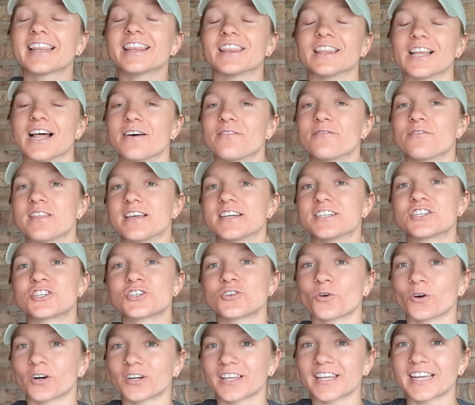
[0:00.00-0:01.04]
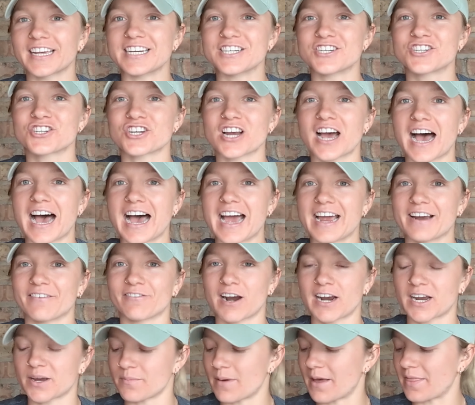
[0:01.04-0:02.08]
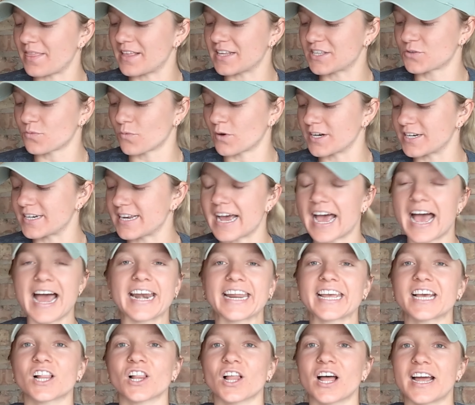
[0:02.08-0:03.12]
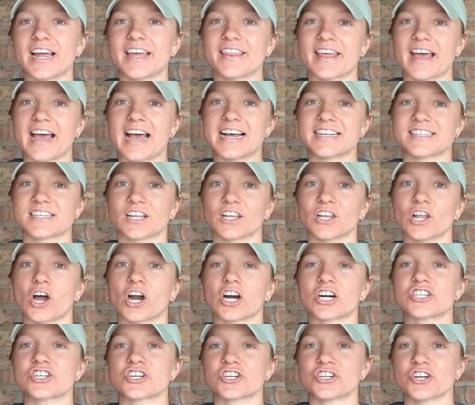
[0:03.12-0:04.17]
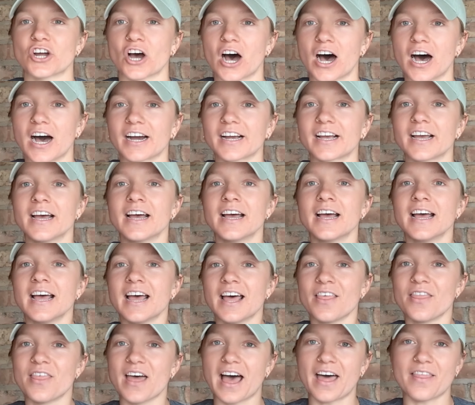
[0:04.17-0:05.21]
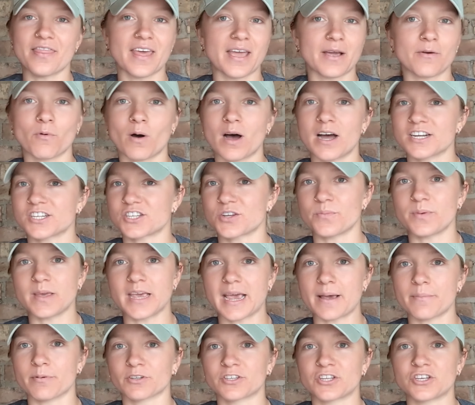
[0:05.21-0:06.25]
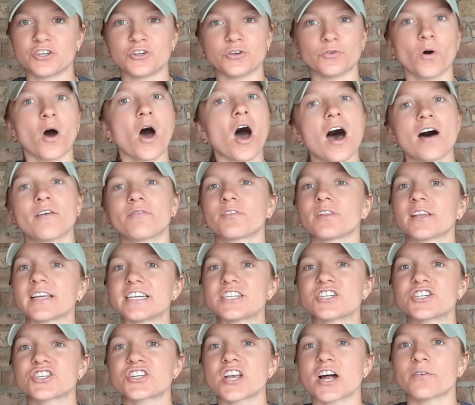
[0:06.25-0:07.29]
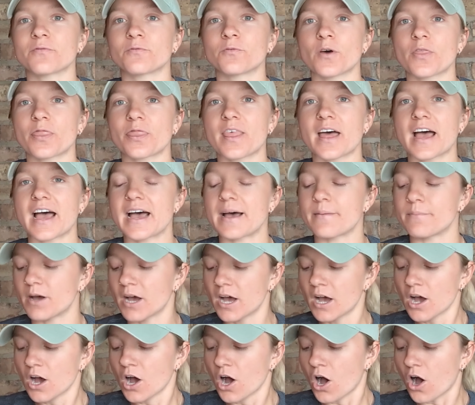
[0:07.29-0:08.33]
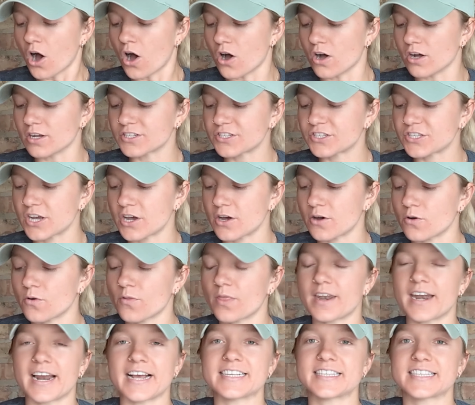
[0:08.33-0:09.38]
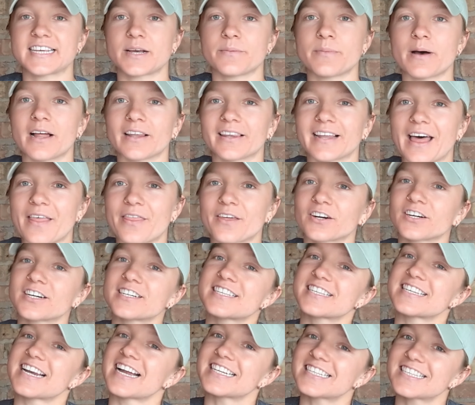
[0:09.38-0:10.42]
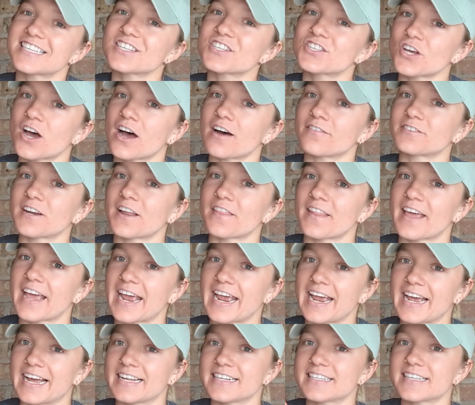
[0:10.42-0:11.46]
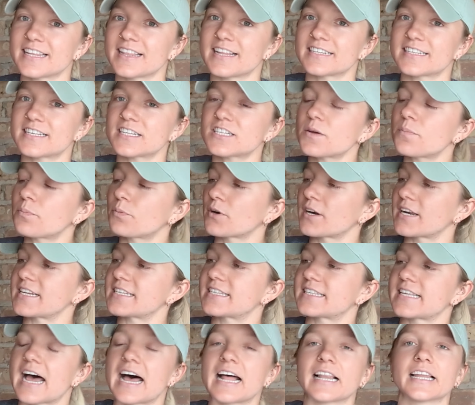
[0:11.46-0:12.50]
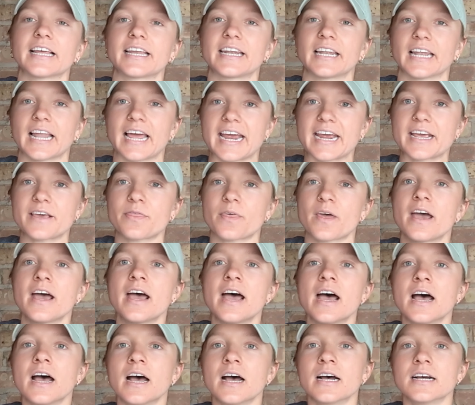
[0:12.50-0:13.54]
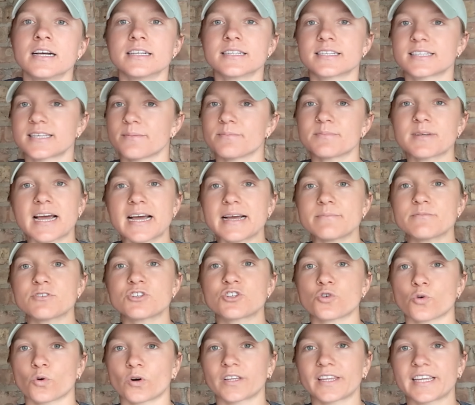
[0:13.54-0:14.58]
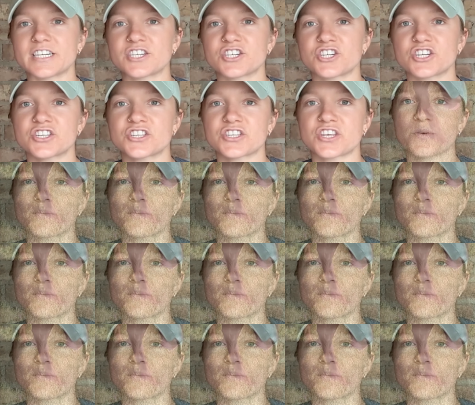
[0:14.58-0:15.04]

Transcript: love this short leash. I recommend this one to any client that has a larger dog that they want to be able to do off-leash stuff with them. Also, the nice thing about leather, it's nice and soft on the hands, and this is a pretty solid length. Sometimes short leashes